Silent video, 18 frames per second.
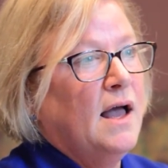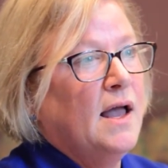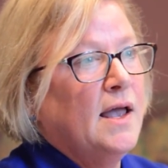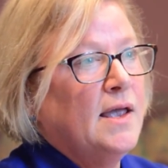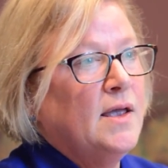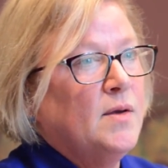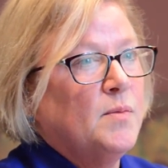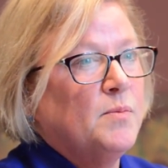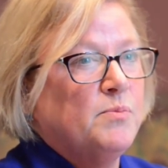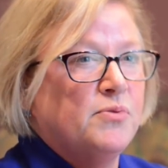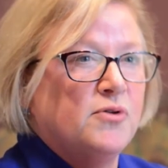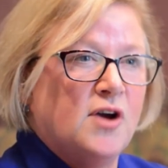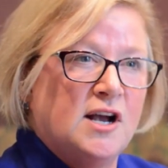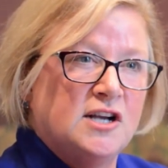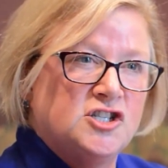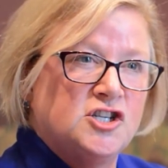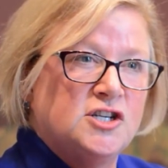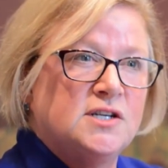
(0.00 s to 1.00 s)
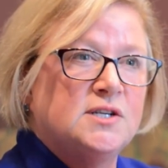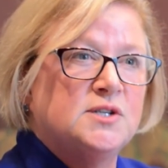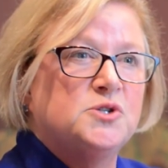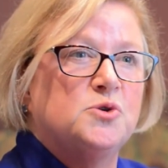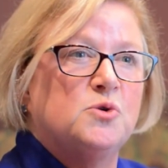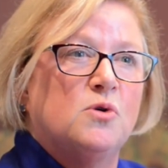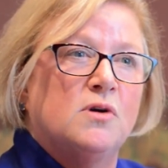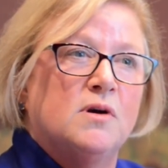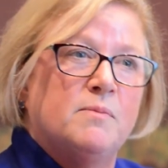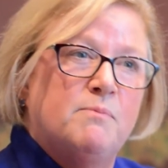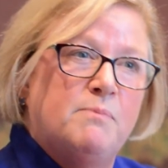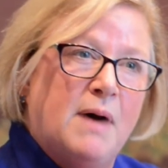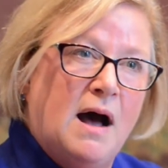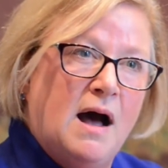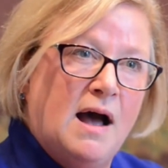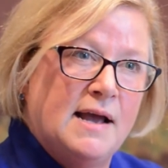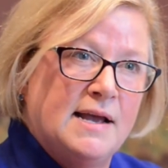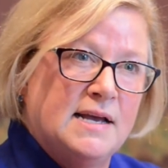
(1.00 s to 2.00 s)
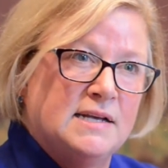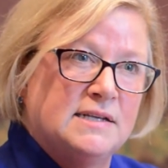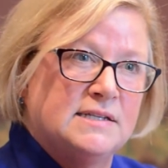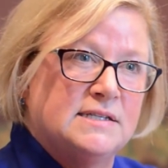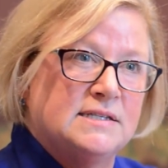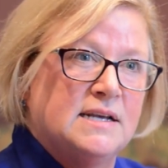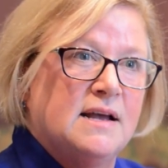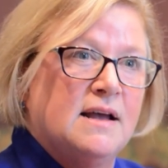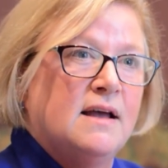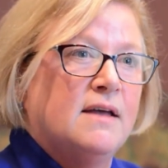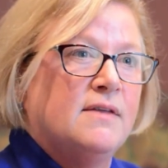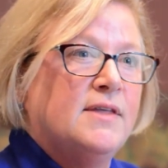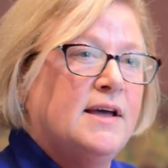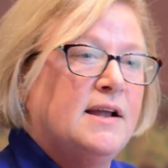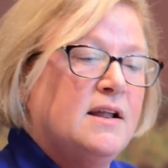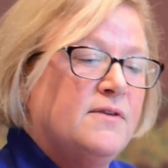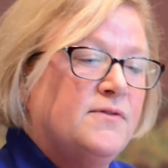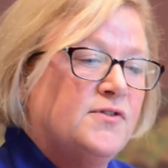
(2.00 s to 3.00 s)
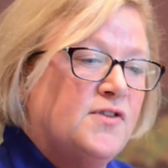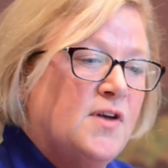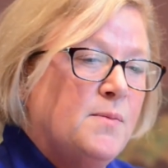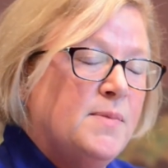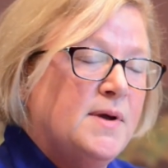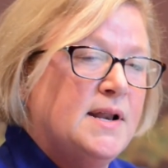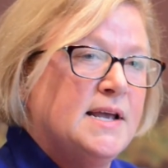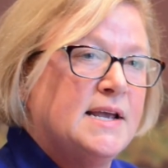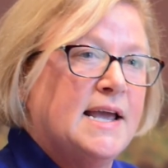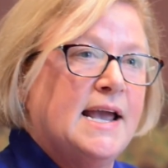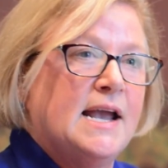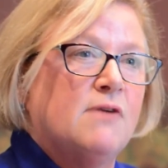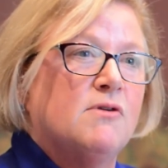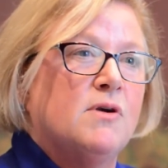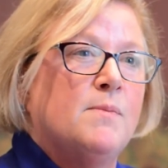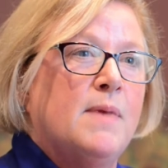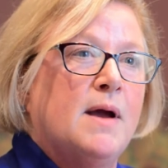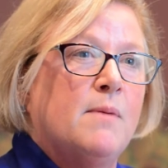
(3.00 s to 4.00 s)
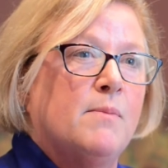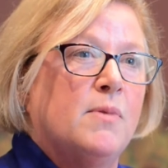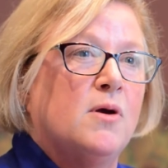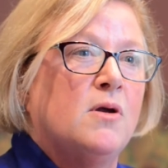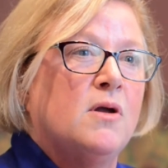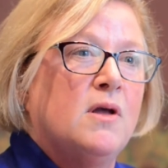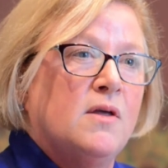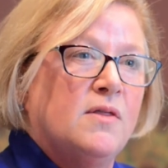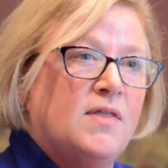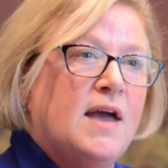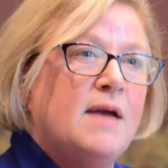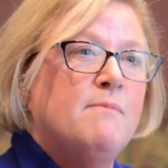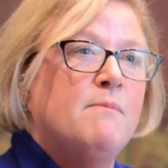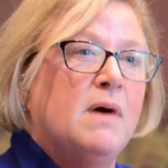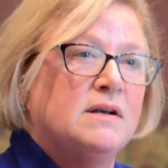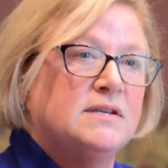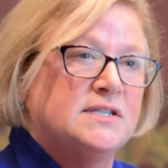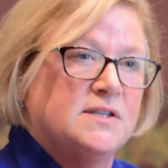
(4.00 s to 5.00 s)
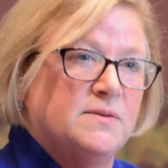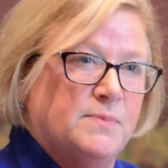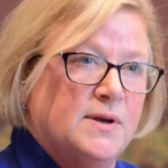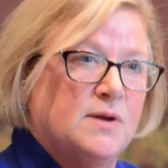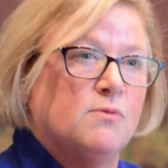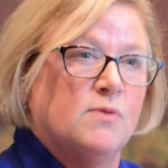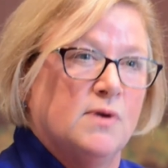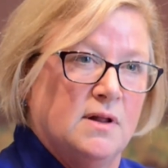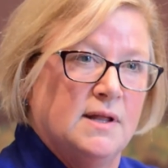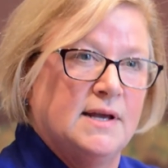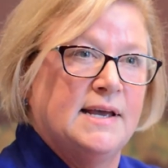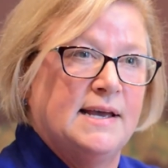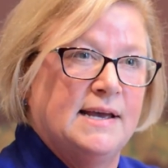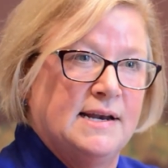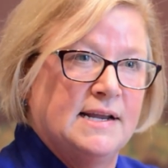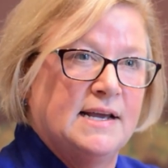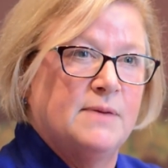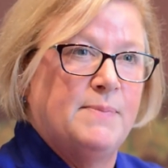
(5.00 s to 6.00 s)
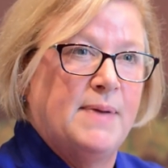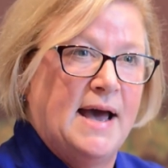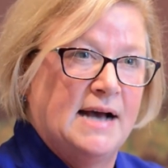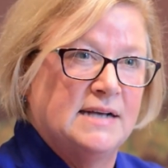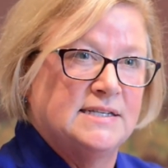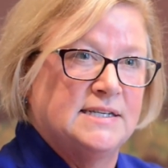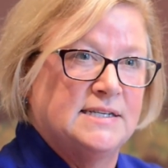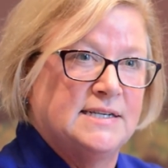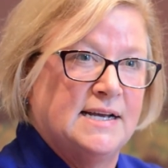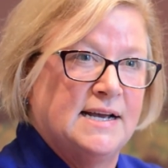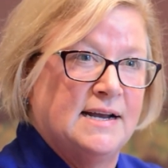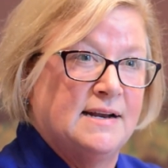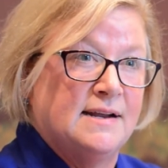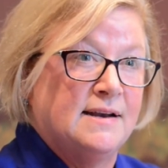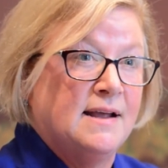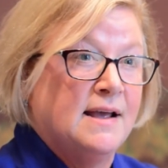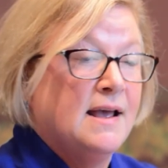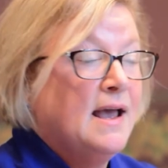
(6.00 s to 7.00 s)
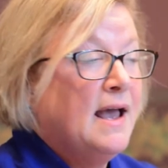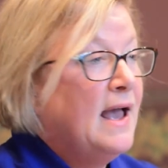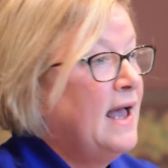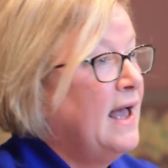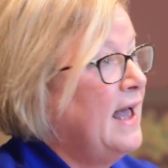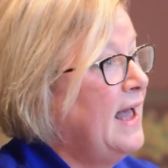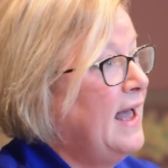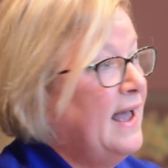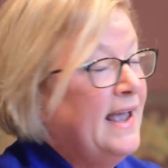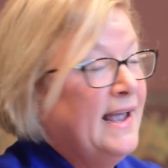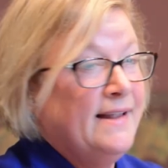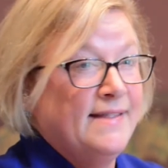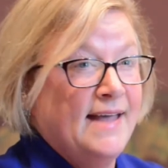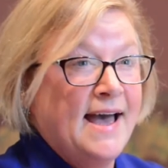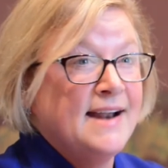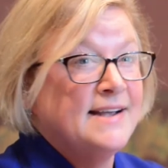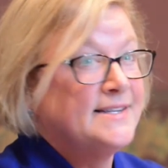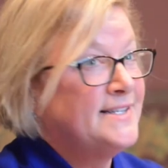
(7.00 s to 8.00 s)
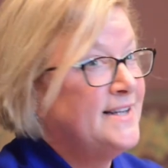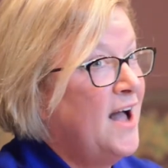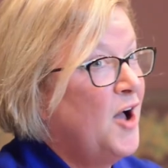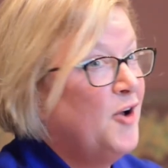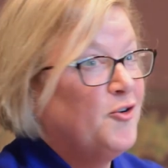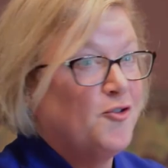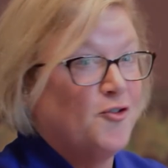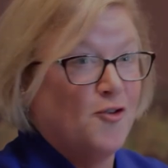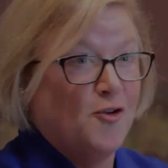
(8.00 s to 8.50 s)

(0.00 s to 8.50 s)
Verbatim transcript: a prejudice or a bias that if somebody can't remember, they must have been really incapacitated. And that is not